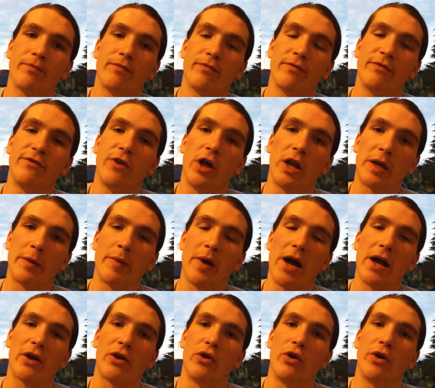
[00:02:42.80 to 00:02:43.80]
falling
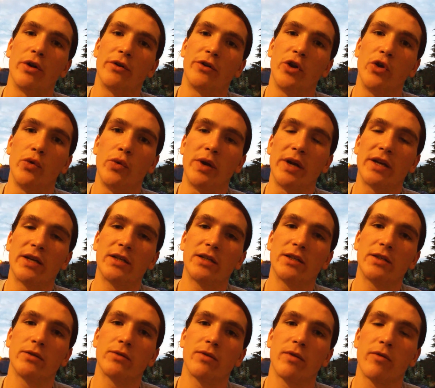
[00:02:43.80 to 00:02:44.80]
back on 2
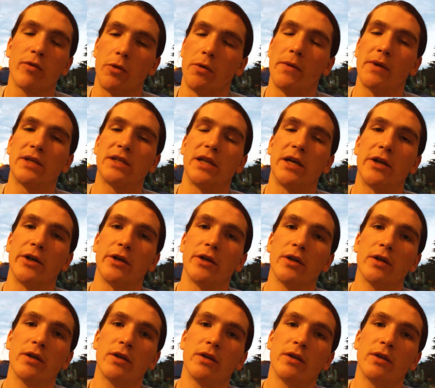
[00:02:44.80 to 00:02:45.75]
weeks, 3 weeks later,